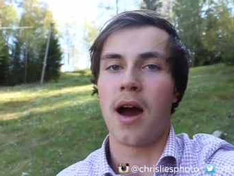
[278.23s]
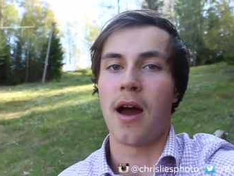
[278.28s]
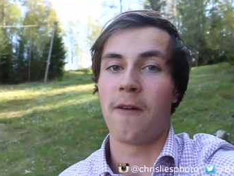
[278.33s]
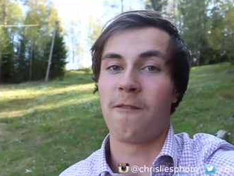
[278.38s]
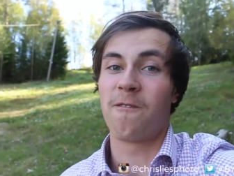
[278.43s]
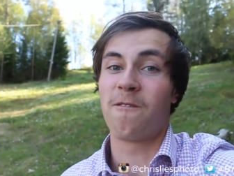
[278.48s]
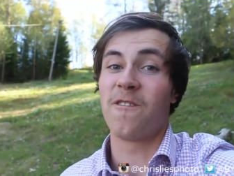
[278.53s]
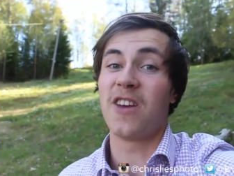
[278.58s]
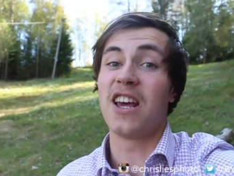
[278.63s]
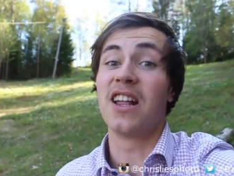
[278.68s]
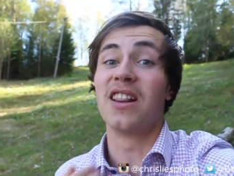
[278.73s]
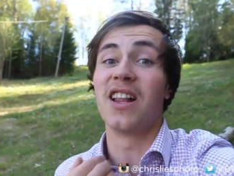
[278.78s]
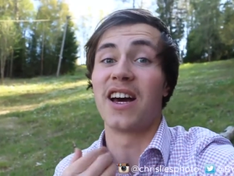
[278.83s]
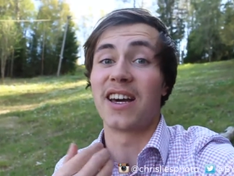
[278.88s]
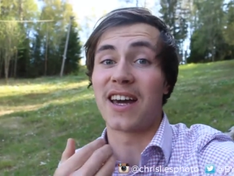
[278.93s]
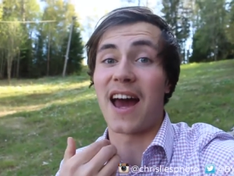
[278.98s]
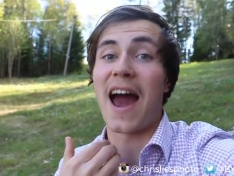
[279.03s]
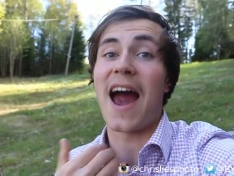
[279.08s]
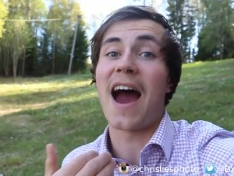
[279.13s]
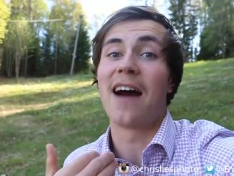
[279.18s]
I feel
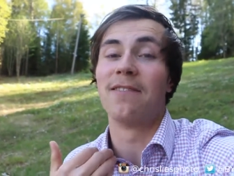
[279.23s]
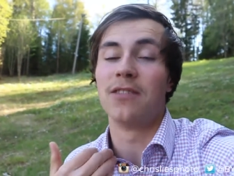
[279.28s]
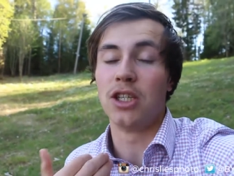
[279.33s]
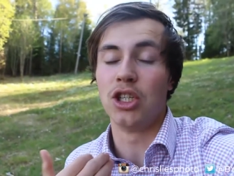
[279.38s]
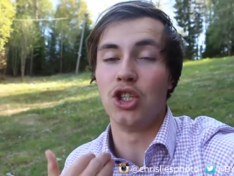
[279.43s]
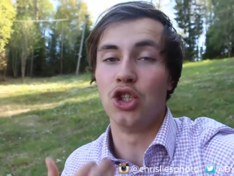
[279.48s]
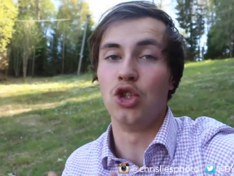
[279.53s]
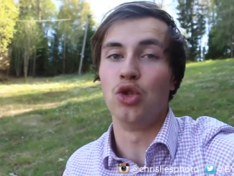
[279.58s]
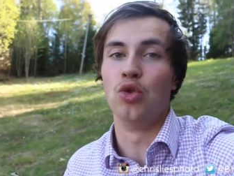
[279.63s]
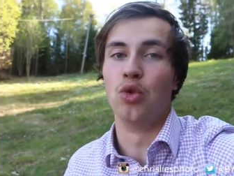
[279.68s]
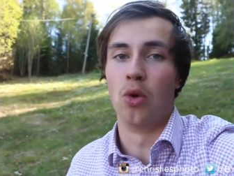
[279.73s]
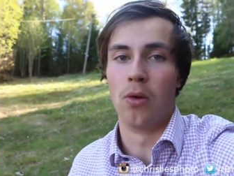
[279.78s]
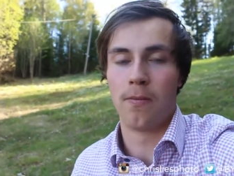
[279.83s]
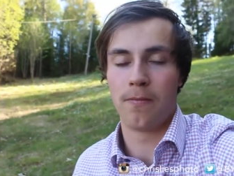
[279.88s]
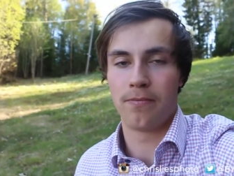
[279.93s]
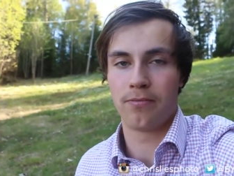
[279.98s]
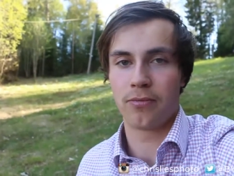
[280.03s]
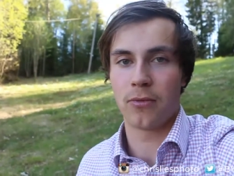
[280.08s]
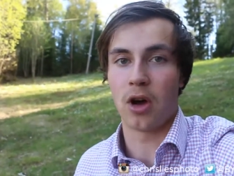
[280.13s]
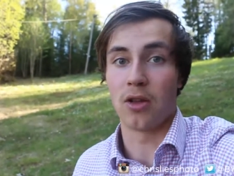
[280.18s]
like I have to do
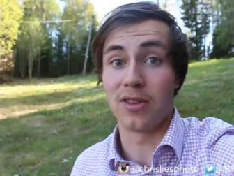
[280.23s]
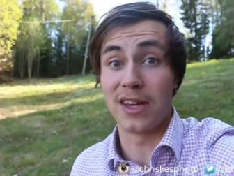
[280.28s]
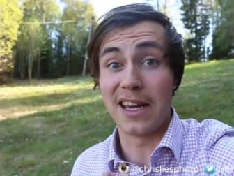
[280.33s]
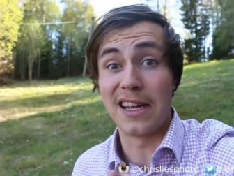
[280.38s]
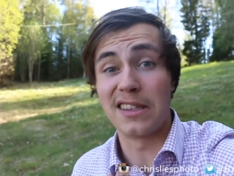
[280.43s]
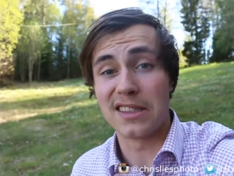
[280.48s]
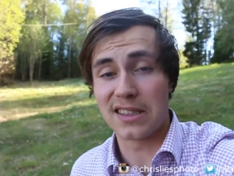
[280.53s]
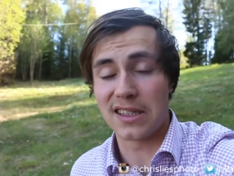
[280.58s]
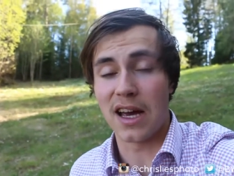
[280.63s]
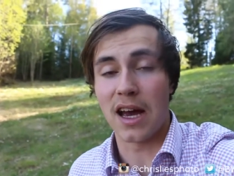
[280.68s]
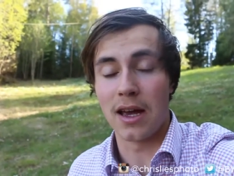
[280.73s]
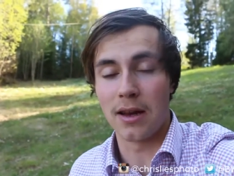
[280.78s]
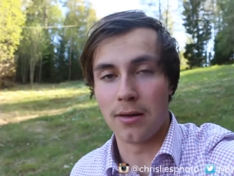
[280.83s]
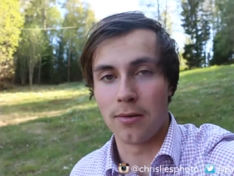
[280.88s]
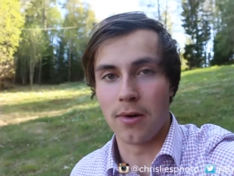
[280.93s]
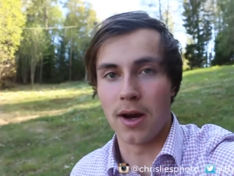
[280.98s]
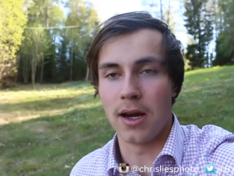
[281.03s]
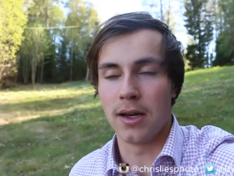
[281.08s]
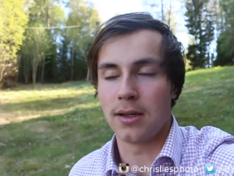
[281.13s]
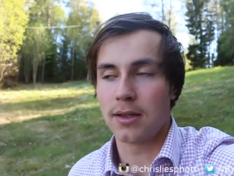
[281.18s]
on the inside,
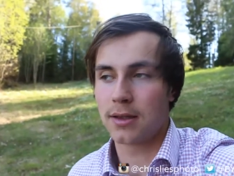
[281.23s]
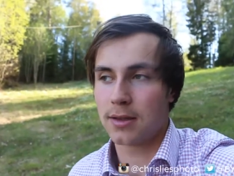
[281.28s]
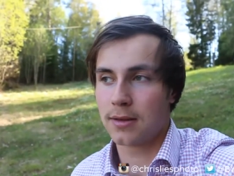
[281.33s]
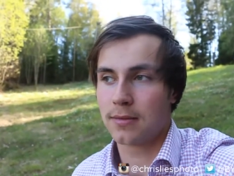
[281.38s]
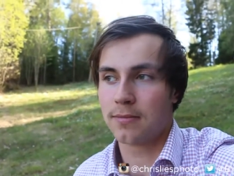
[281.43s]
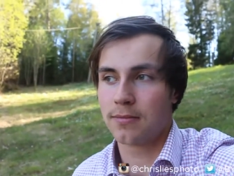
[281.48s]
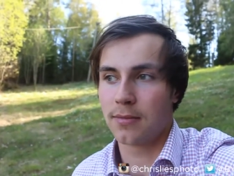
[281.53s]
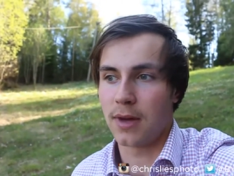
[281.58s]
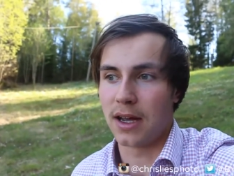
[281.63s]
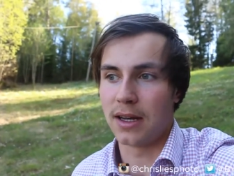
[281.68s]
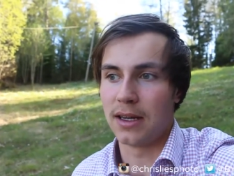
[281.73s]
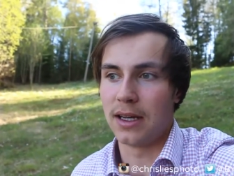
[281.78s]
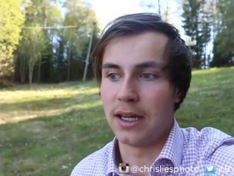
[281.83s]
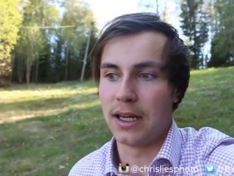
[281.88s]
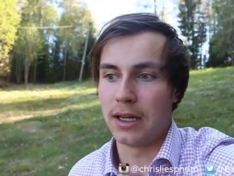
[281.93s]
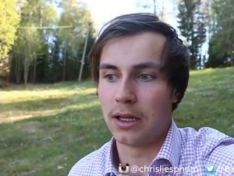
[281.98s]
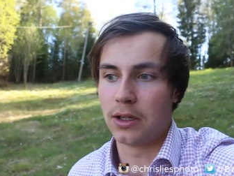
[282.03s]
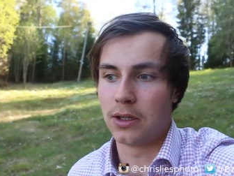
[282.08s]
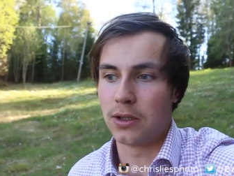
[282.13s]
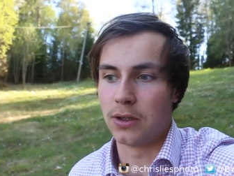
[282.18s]
right? I
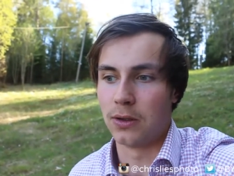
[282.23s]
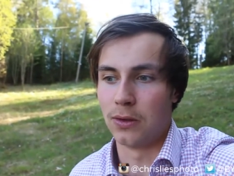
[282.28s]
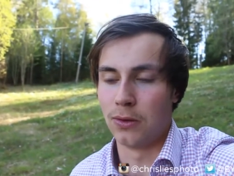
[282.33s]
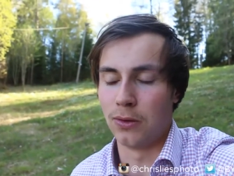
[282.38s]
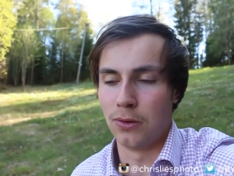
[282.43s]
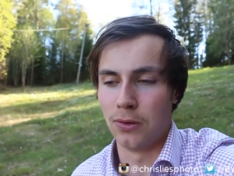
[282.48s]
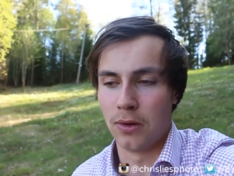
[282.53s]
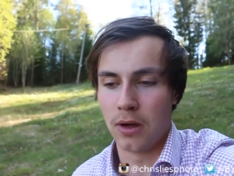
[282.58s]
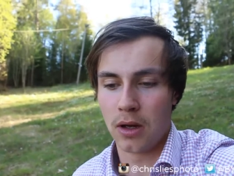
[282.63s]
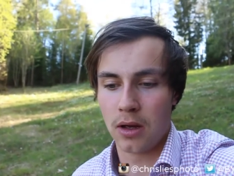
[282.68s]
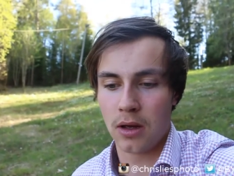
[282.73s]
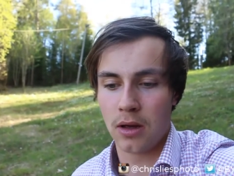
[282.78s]
need to,